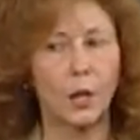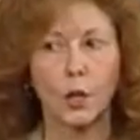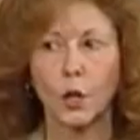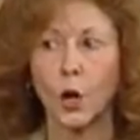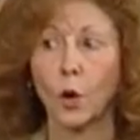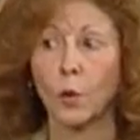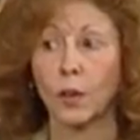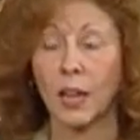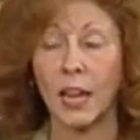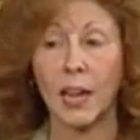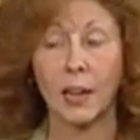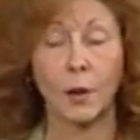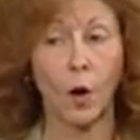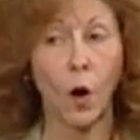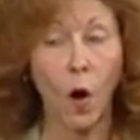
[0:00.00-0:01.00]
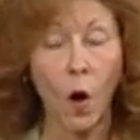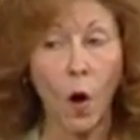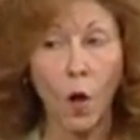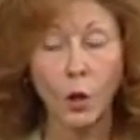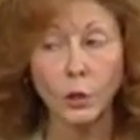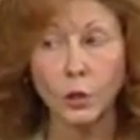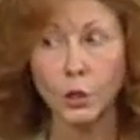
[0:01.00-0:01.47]
Cocaine
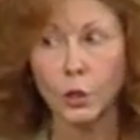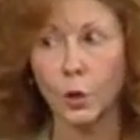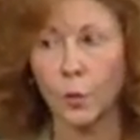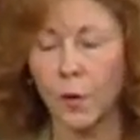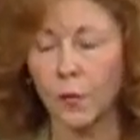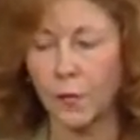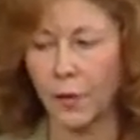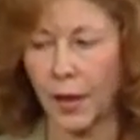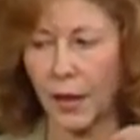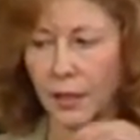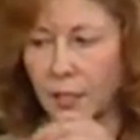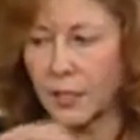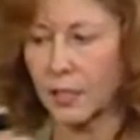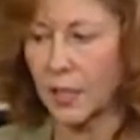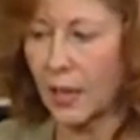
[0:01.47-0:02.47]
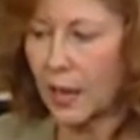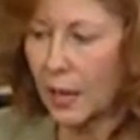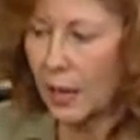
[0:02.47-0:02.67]
also affects